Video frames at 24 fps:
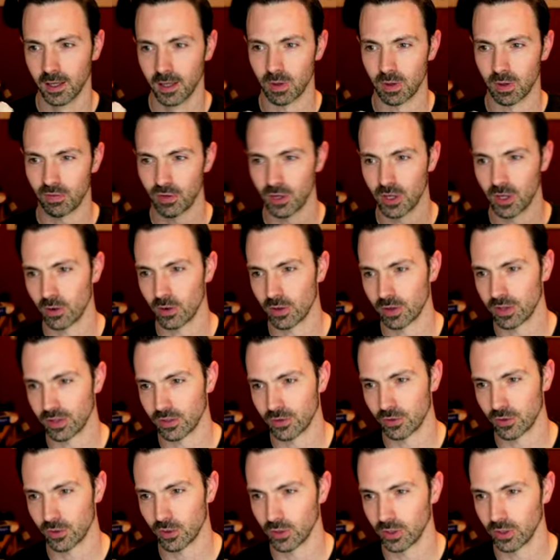But if you go into the
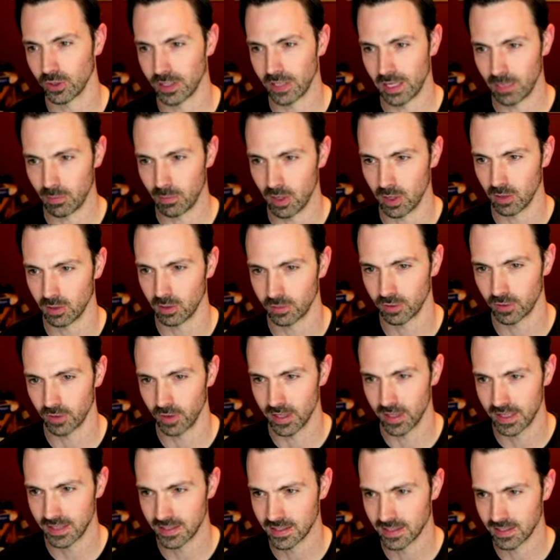controller demo for
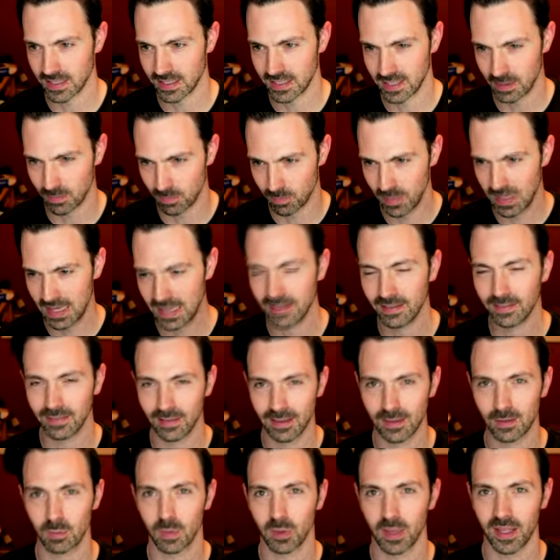this, it's the
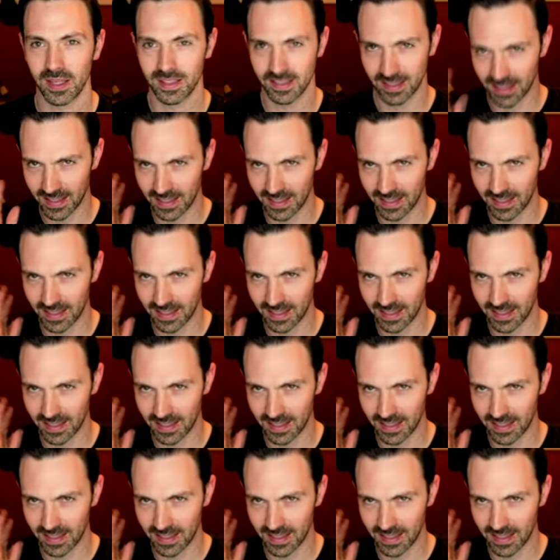easiest place,